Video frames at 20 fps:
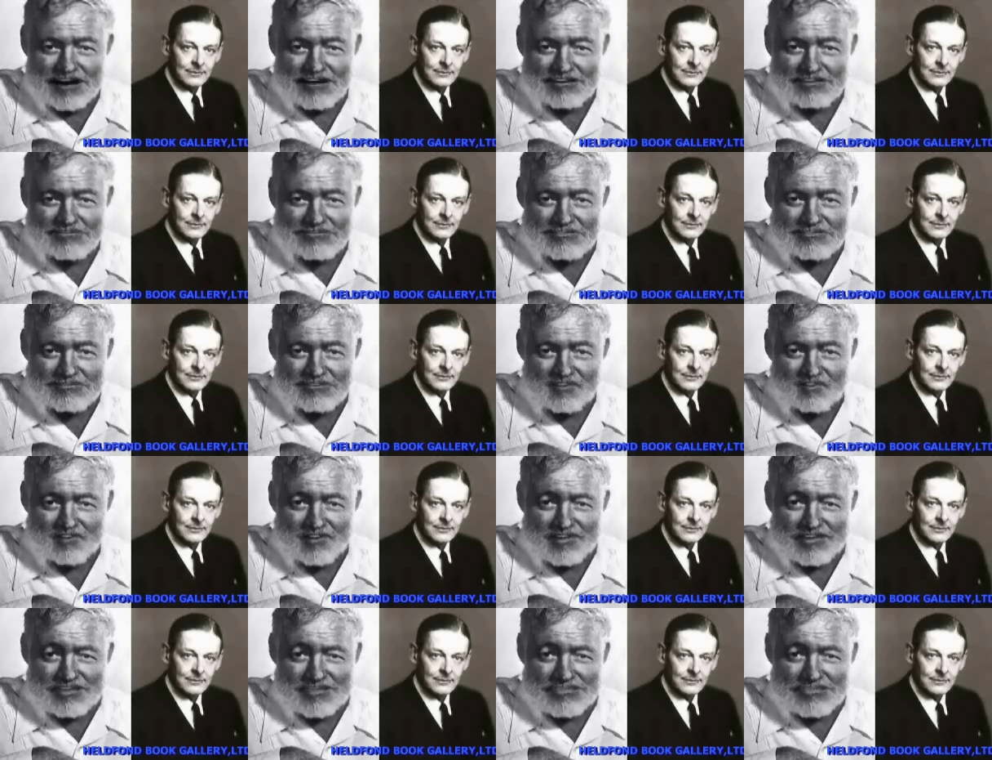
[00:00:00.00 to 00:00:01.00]
Speaker 1: my
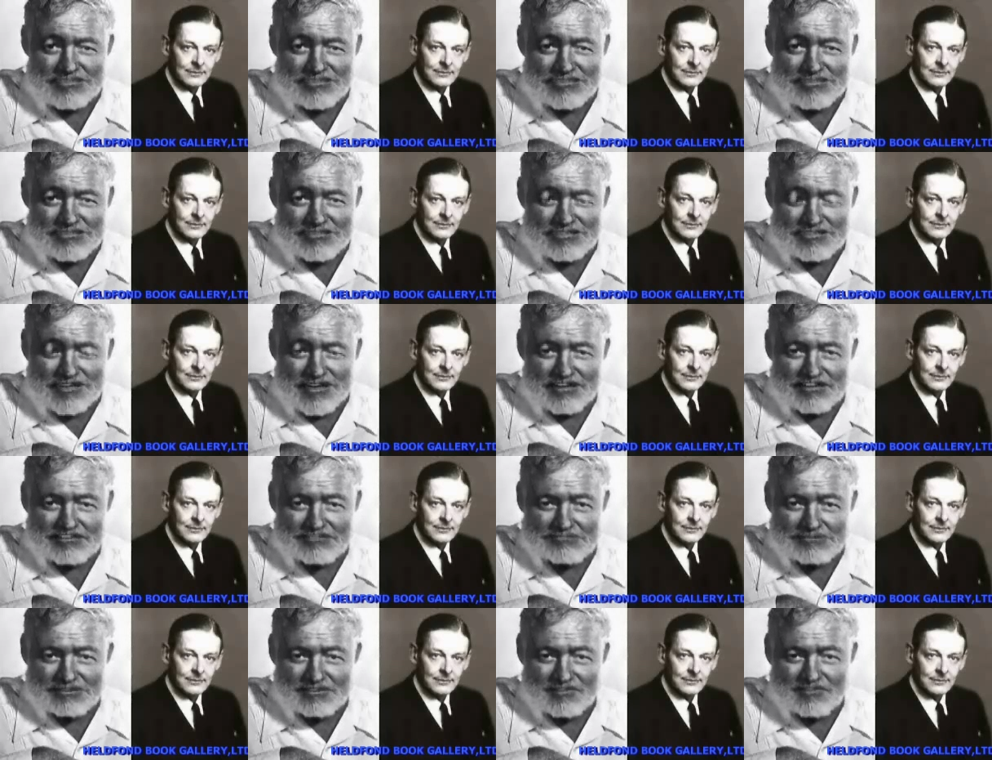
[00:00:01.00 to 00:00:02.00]
chest heave from a
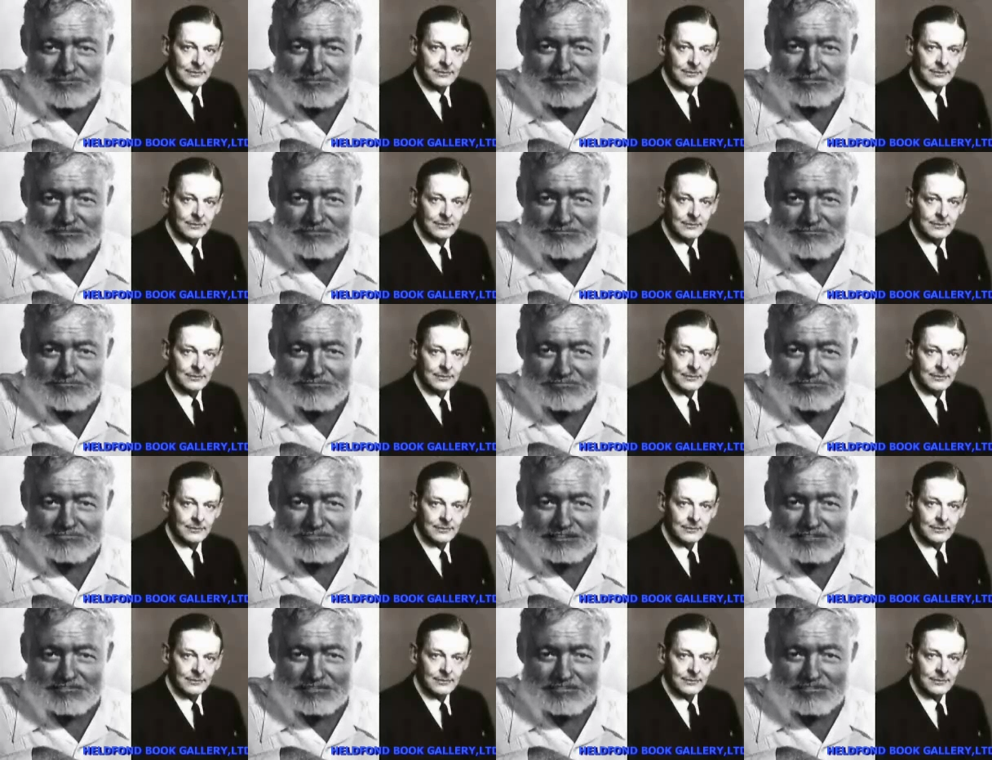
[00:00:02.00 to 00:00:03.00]
combination of
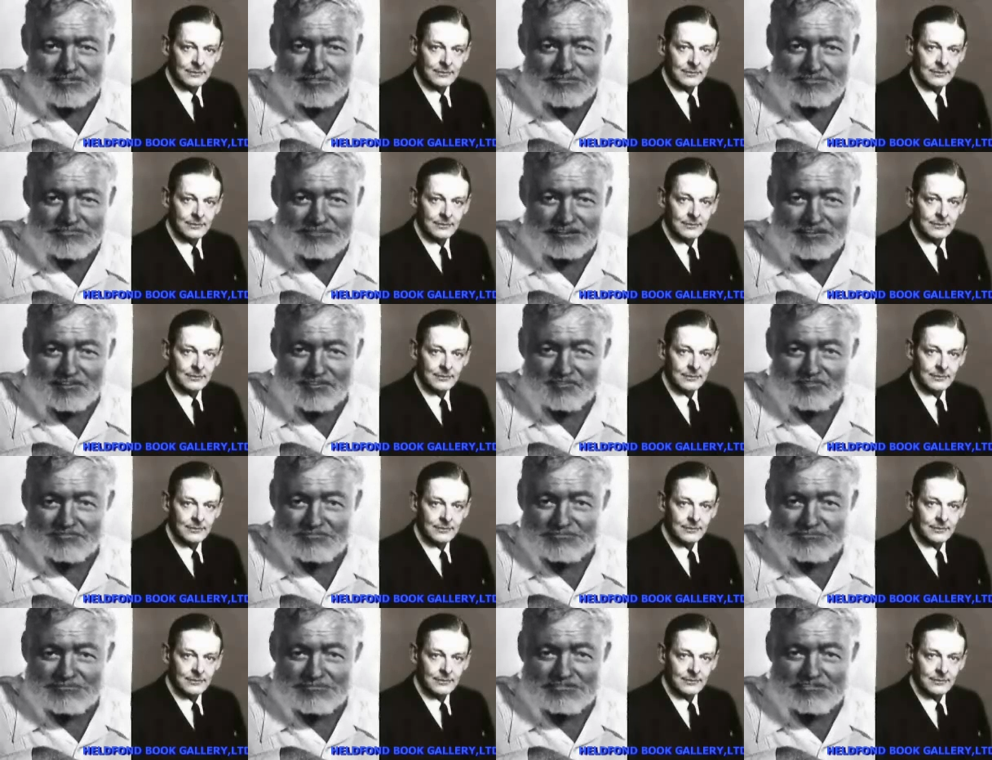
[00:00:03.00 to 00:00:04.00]

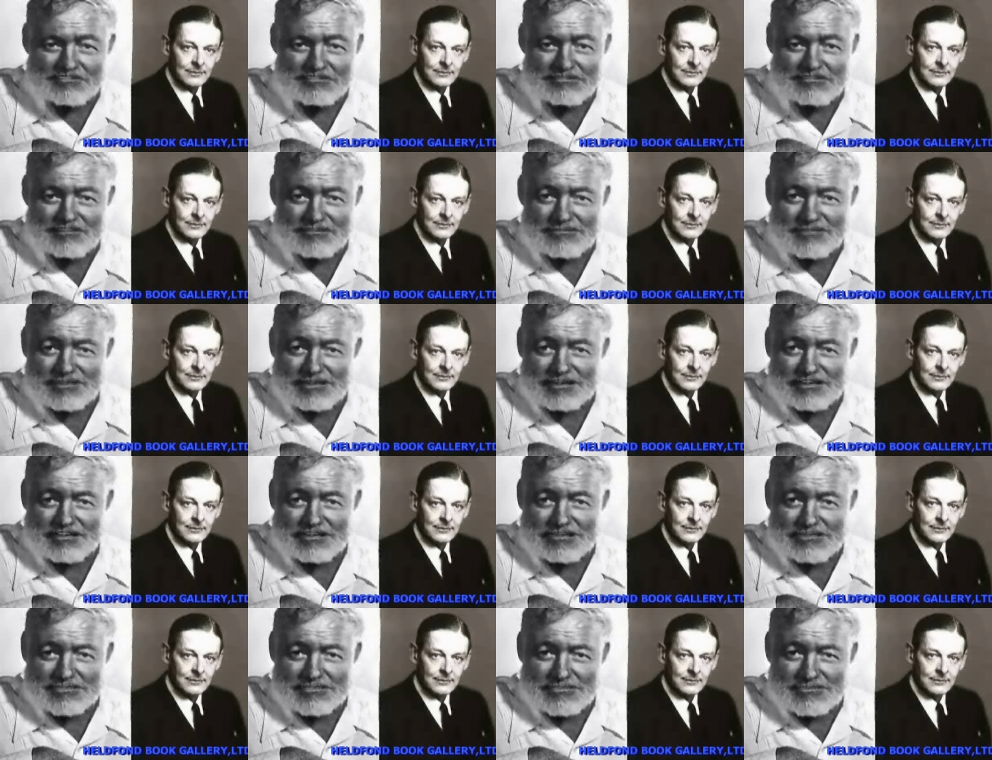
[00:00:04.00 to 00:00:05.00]
expectation and
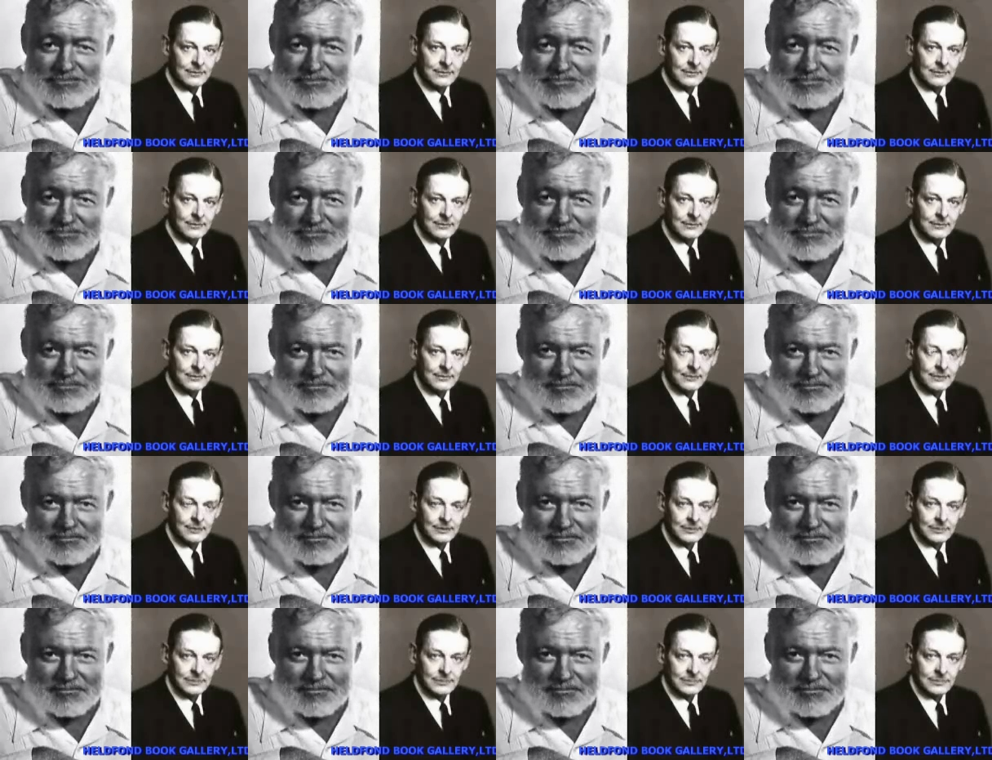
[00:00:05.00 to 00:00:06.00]
release.
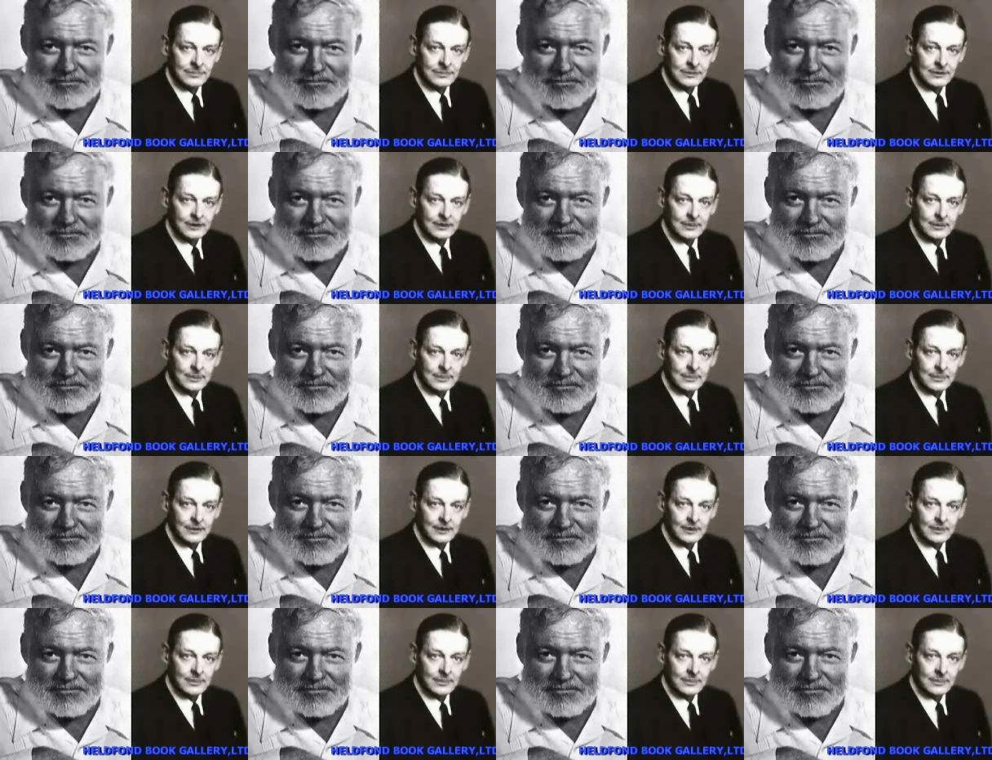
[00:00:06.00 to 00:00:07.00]
Speaker 2: Spoken
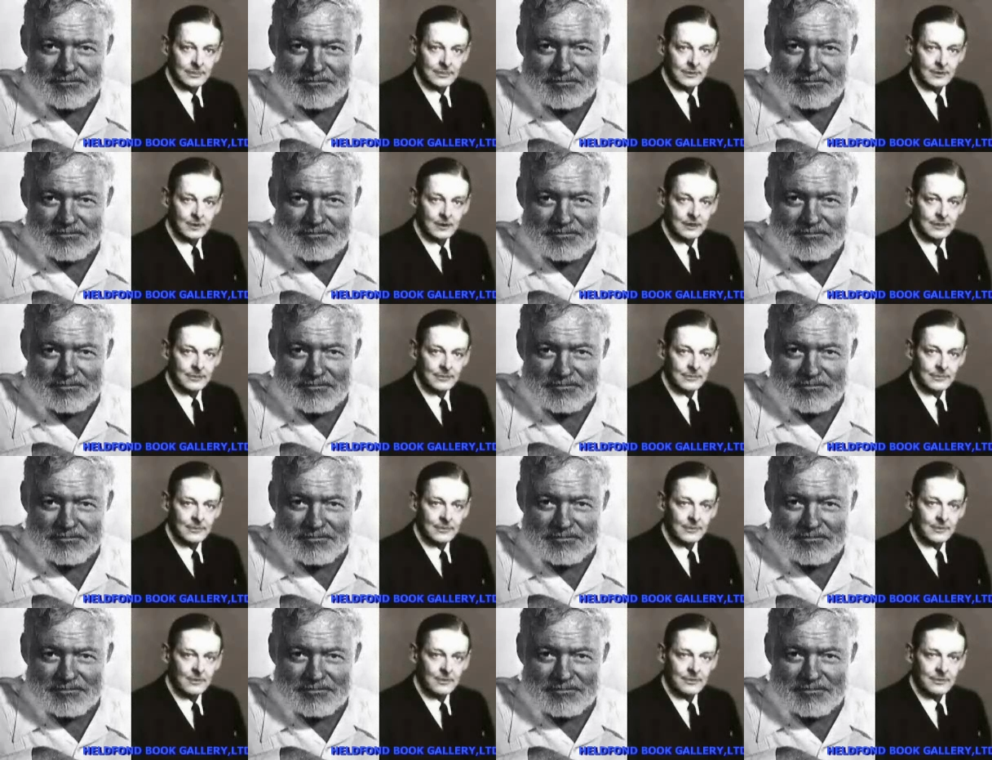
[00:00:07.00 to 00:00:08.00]
like a true
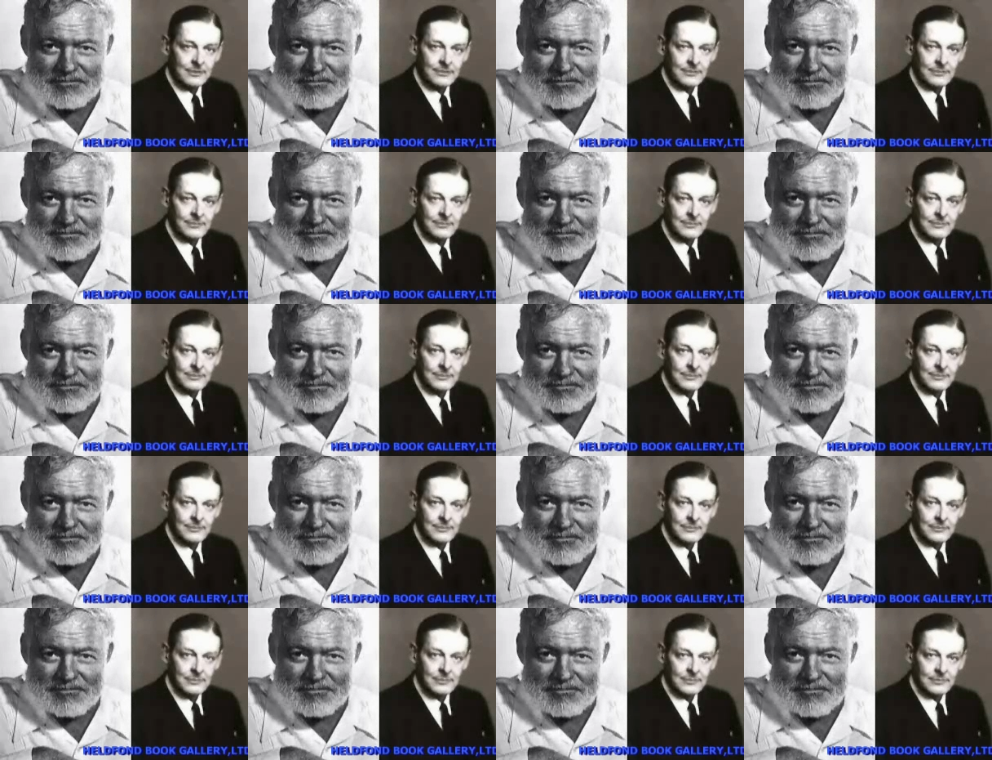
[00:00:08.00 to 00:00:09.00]
barbarian,
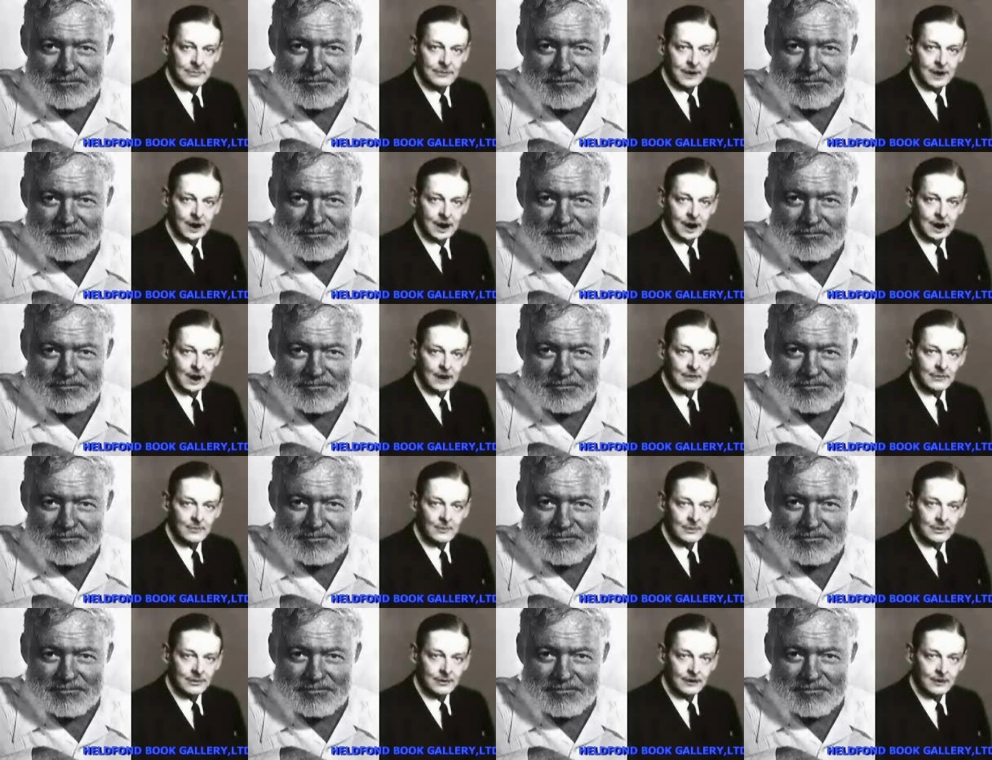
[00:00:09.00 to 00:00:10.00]
although I
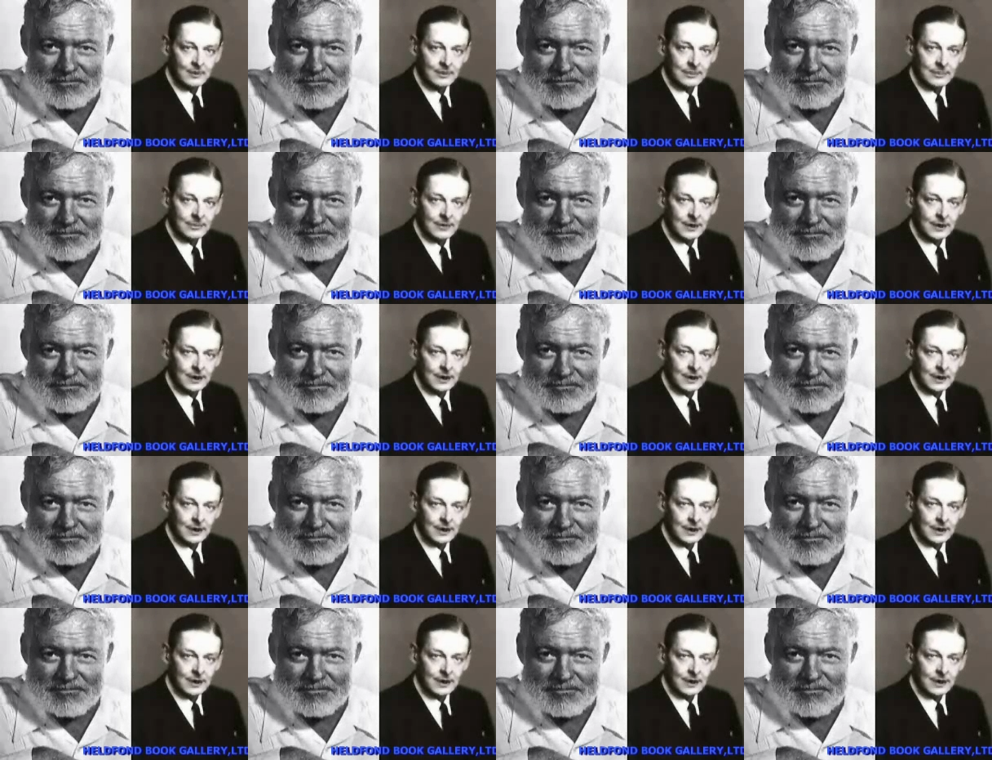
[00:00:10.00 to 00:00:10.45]
too find the